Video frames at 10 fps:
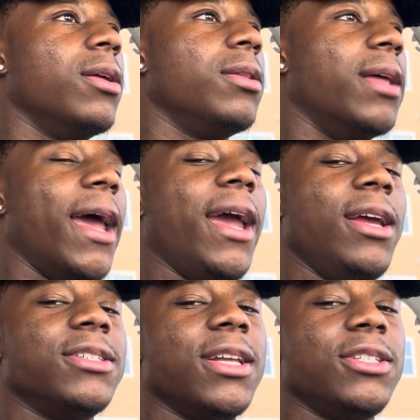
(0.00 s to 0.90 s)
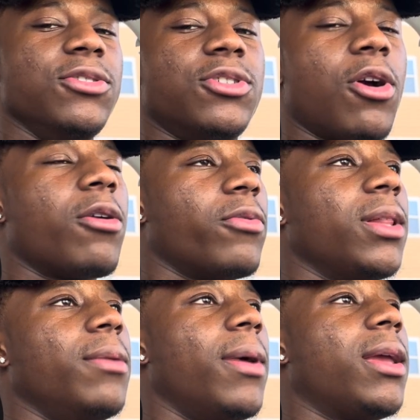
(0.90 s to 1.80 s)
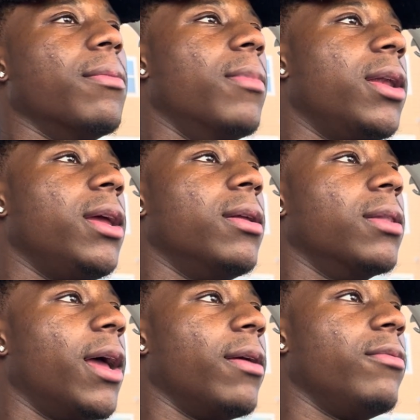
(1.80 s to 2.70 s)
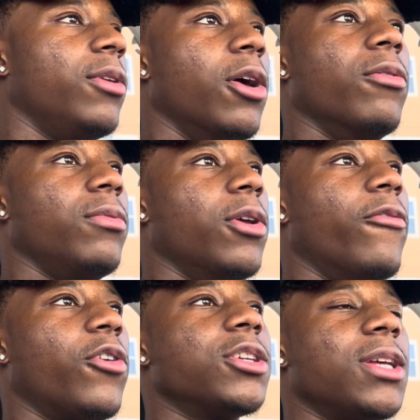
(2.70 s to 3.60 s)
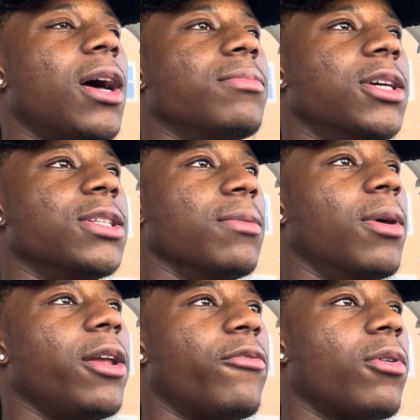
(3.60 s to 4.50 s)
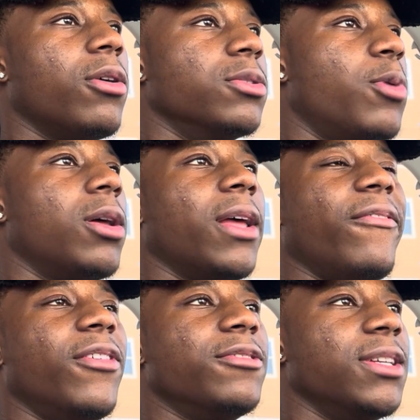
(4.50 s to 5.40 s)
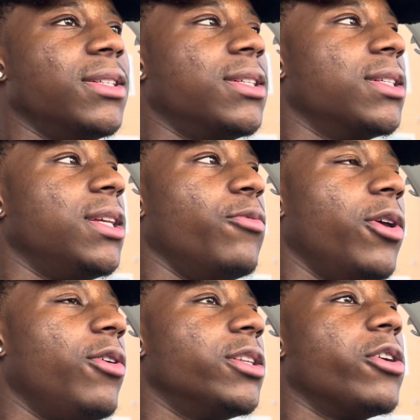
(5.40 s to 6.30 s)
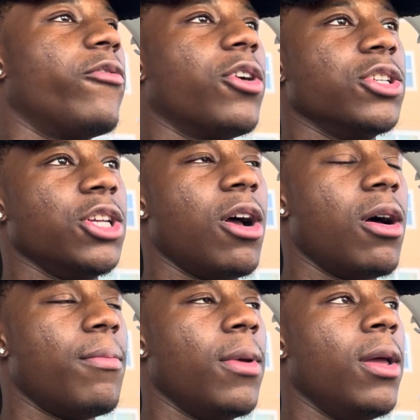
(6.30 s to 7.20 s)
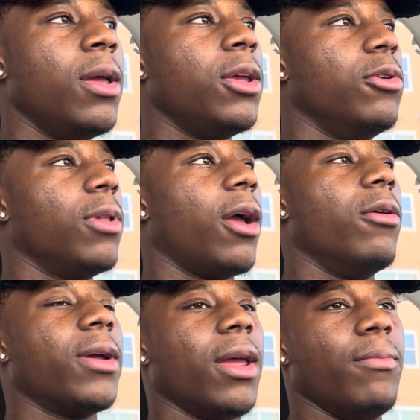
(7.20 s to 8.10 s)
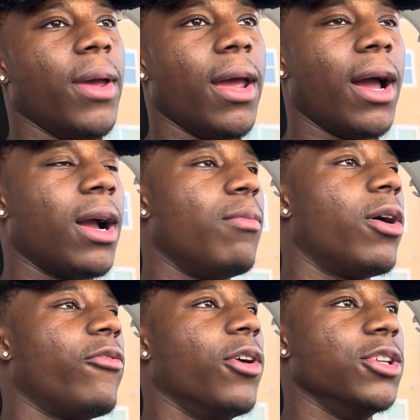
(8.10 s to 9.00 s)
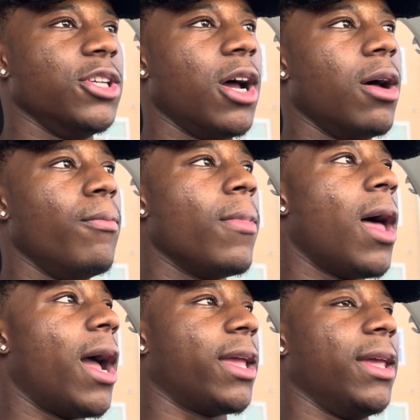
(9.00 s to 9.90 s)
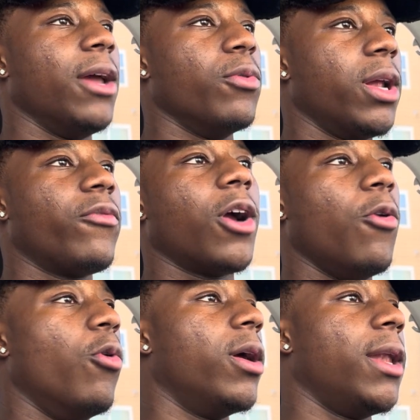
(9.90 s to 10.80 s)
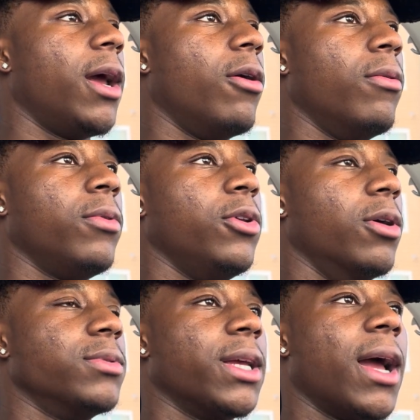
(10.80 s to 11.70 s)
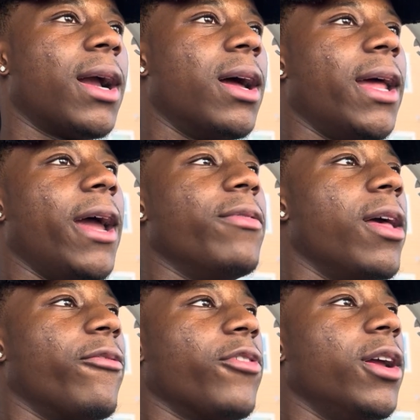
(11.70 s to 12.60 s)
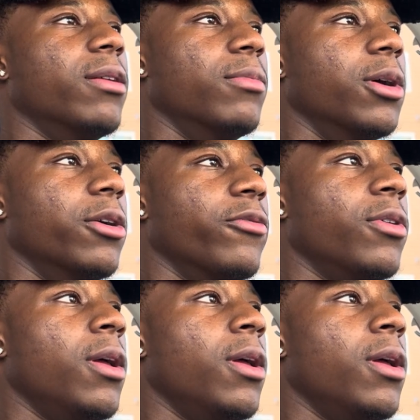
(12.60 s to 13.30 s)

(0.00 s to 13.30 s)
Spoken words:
the age that you start really making money, like, your first time touching money for real is probably like 15, 16. When you get your first job, you like, okay, bet, I got my first job. I can get whatever I want now. You know what I'm saying? I kind of have that freedom of